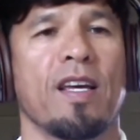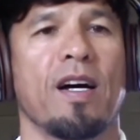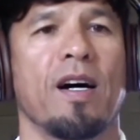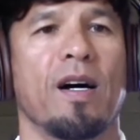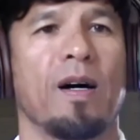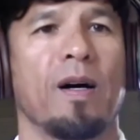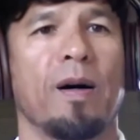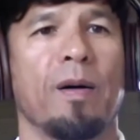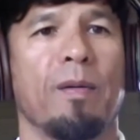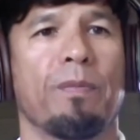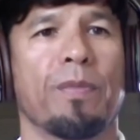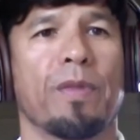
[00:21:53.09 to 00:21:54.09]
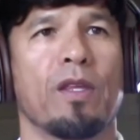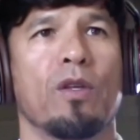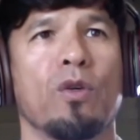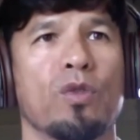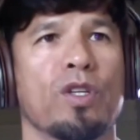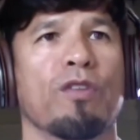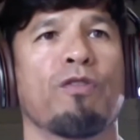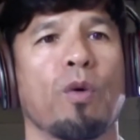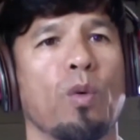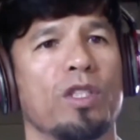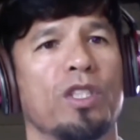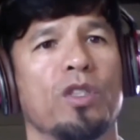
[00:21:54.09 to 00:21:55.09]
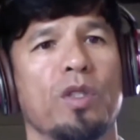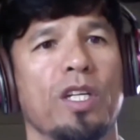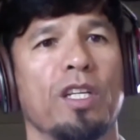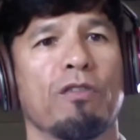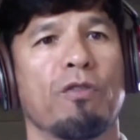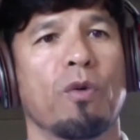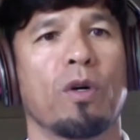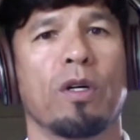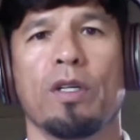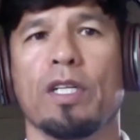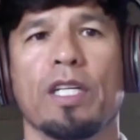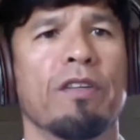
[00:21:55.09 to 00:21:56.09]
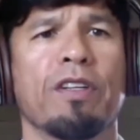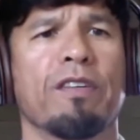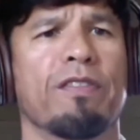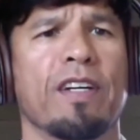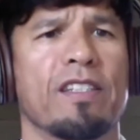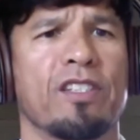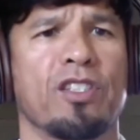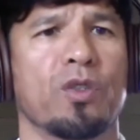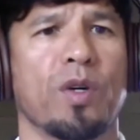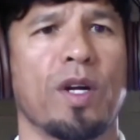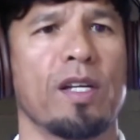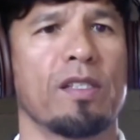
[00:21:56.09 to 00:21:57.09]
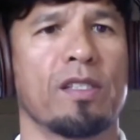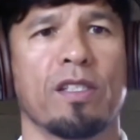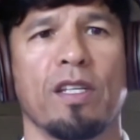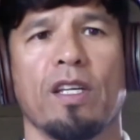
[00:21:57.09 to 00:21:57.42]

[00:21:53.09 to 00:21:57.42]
Um, use it for what you need it for, even if that's stress,